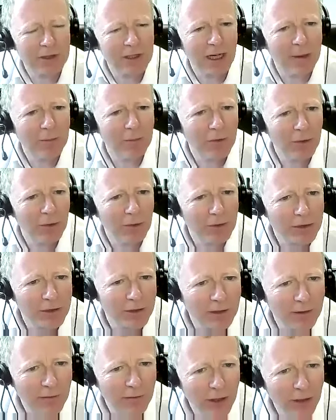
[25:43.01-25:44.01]
Sam, you want
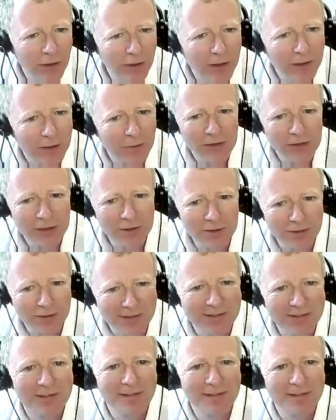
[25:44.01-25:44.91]
to have a go at that question?